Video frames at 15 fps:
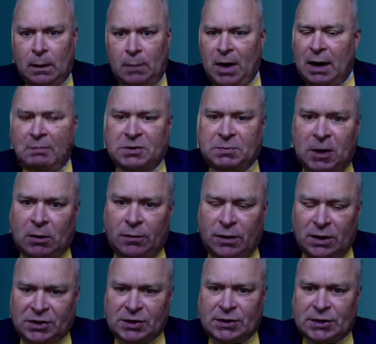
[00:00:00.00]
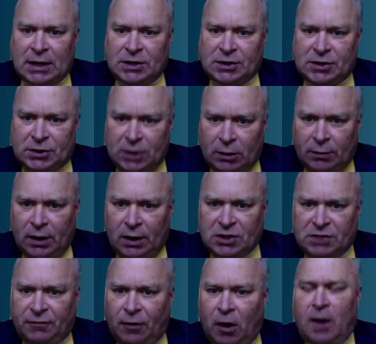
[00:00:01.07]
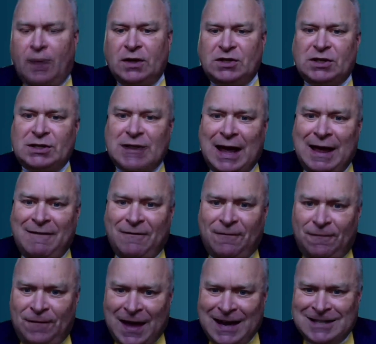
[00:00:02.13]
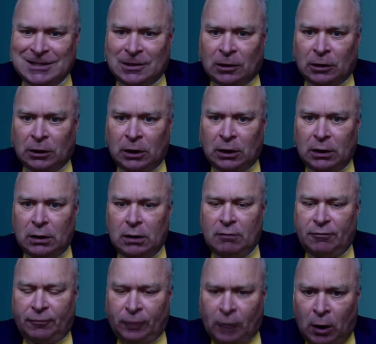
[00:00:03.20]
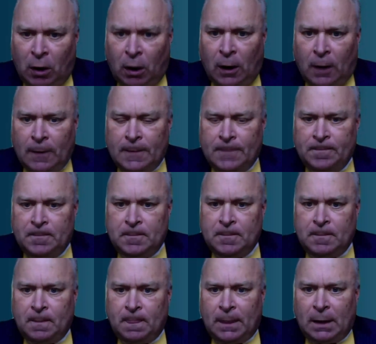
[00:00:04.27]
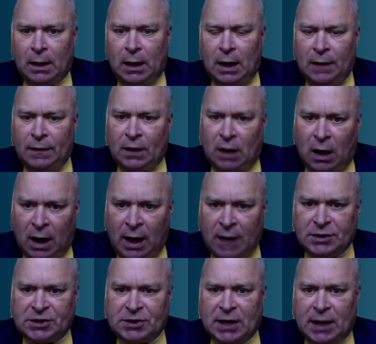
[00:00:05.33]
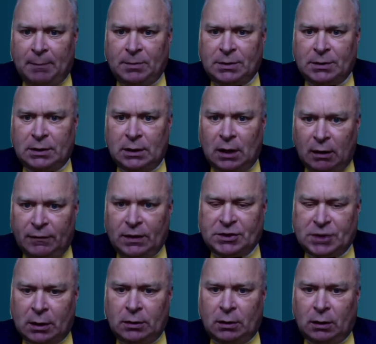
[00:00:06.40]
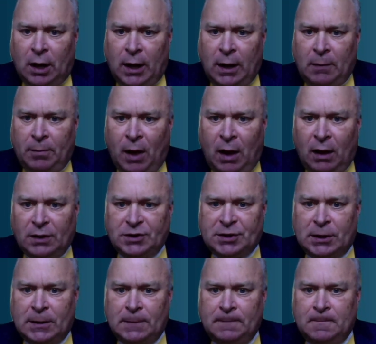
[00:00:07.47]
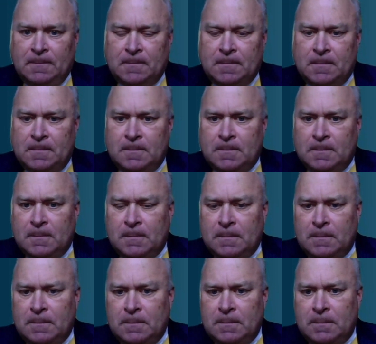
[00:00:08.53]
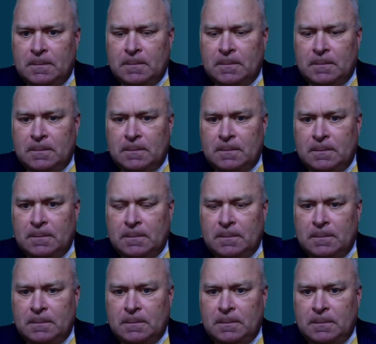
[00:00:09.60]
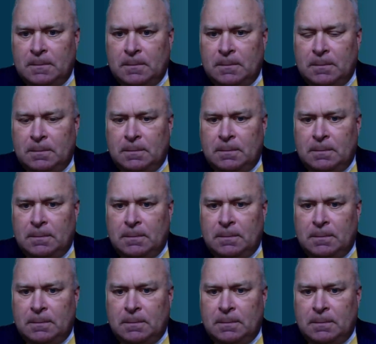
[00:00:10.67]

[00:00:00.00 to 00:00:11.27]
Madam Speaker, this is a serious flaw. This is a fatal flaw in the concept of this underlying. The good member has 20 seconds remaining. Please conclude.